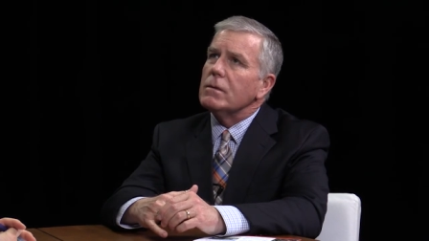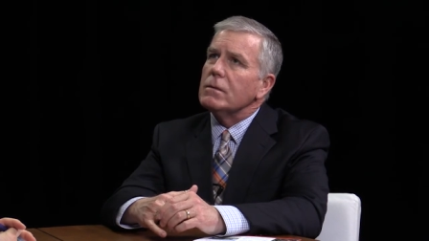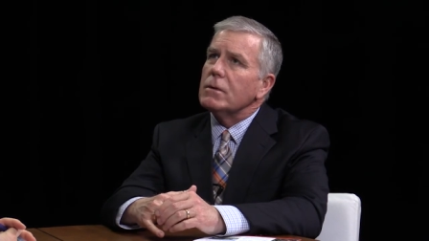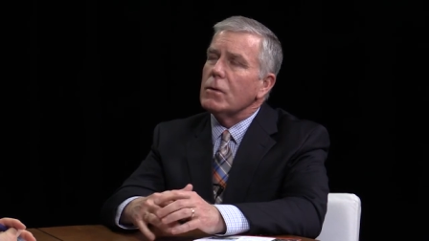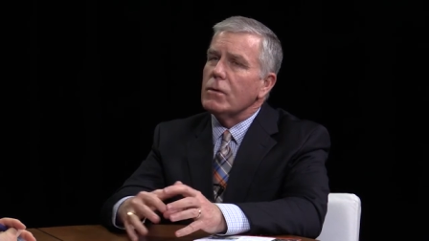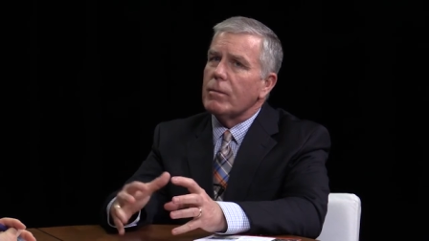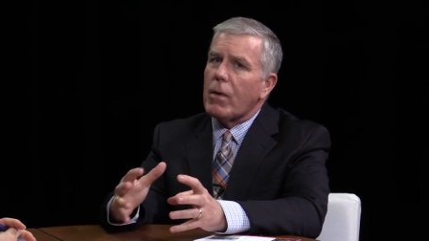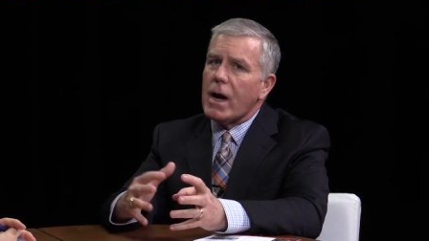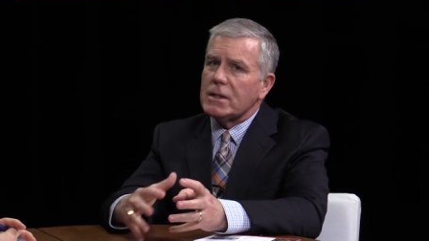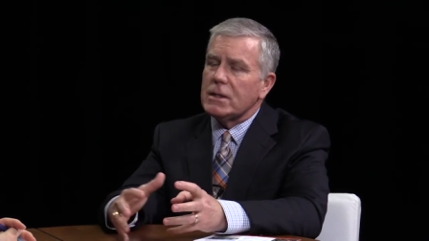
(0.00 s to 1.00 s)
through the
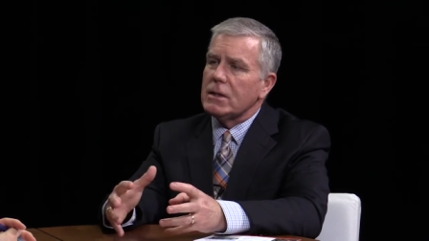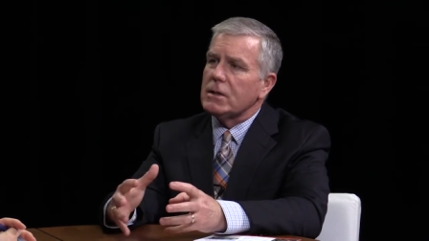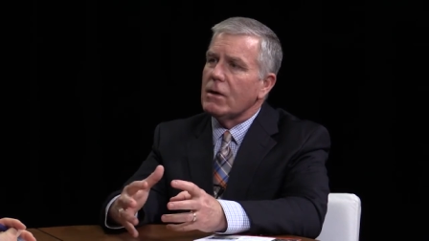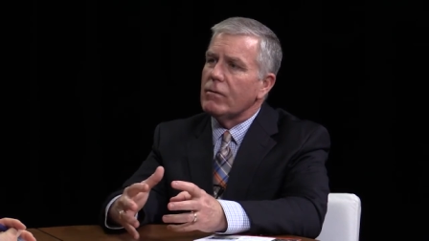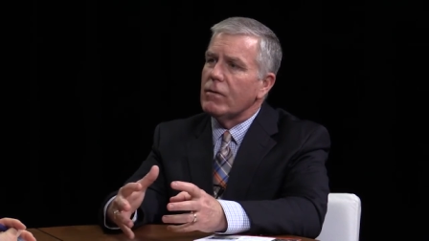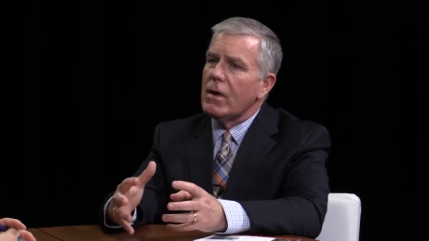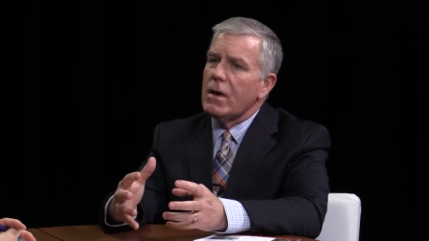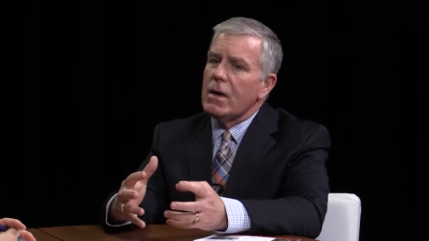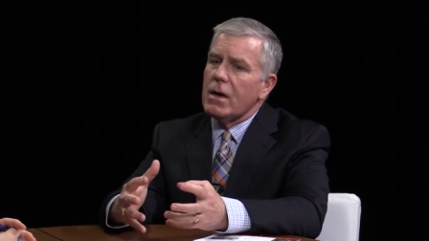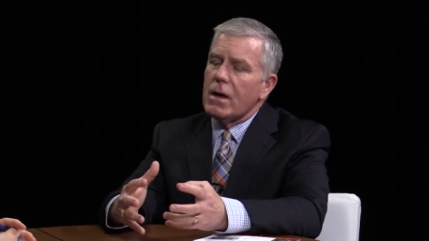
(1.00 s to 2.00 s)
process of
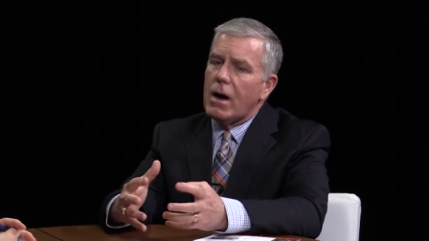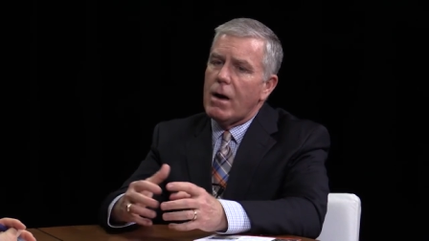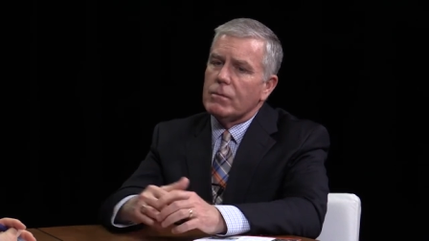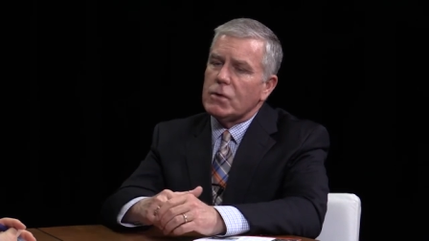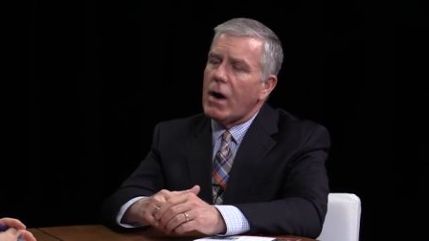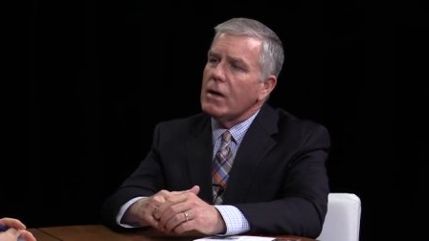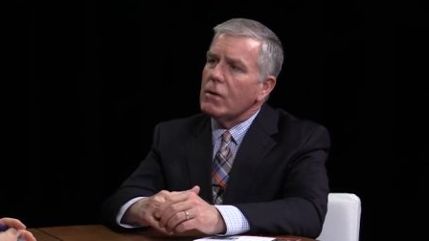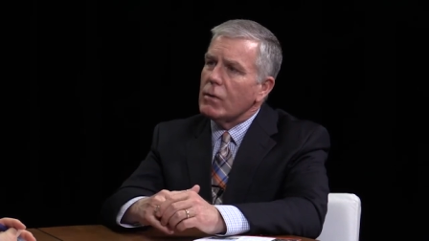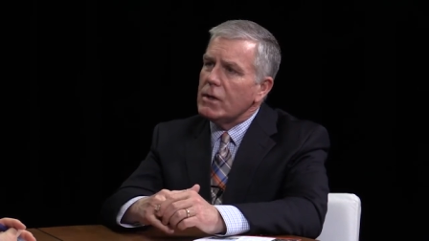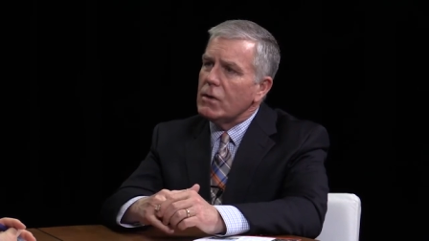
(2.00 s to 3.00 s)
um, trying
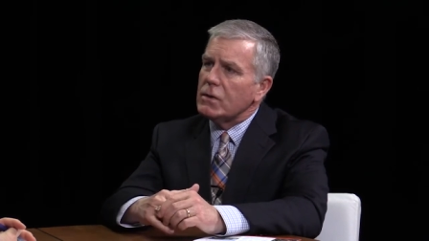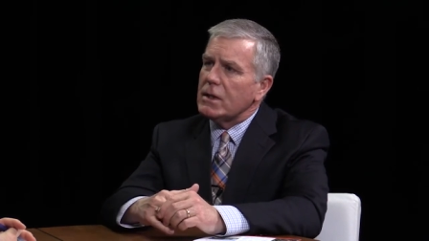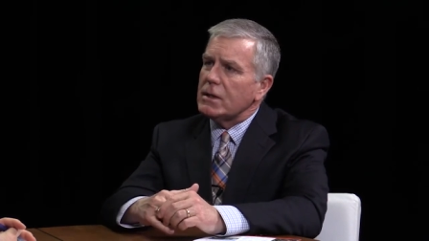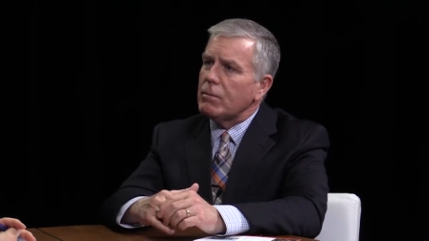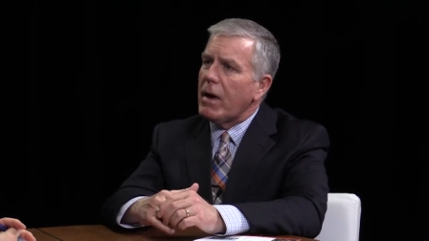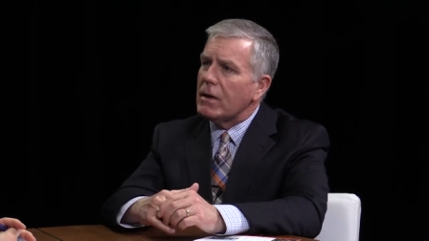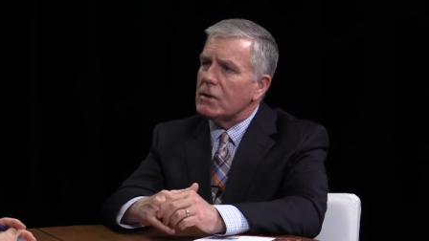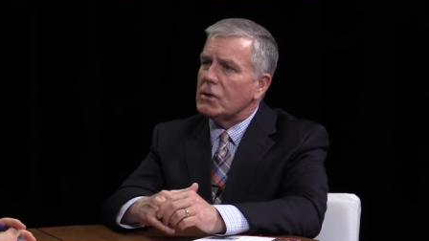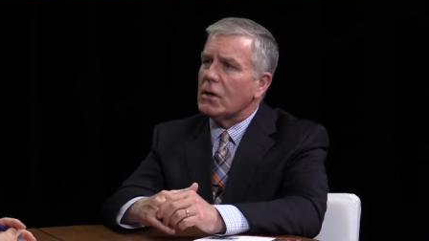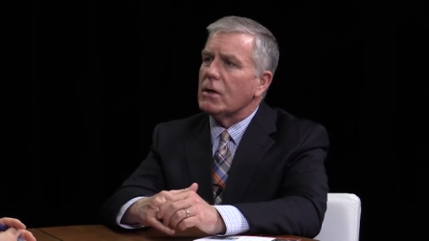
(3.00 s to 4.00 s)
to reduce
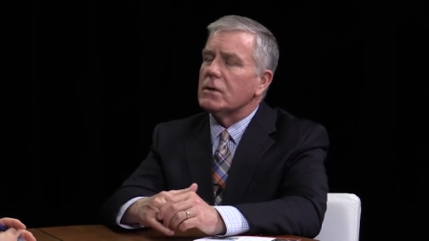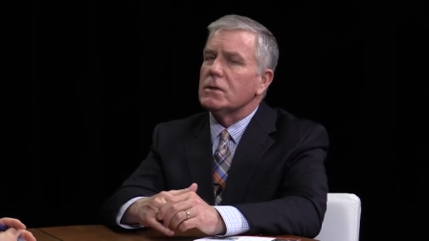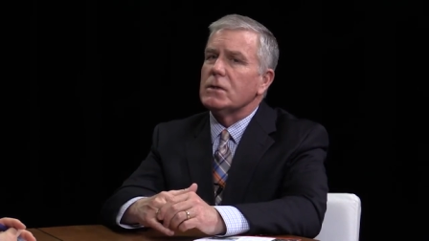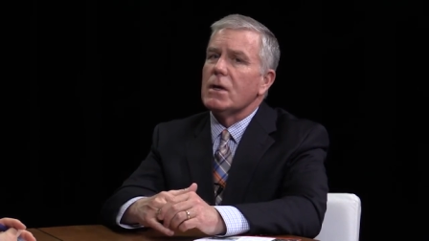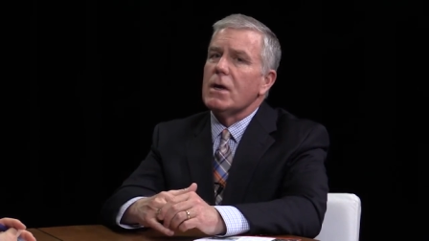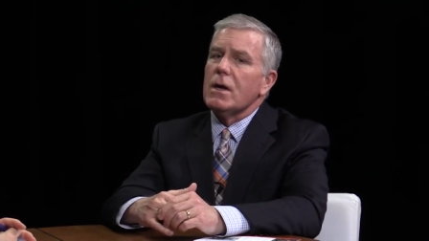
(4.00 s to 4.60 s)
expenditures,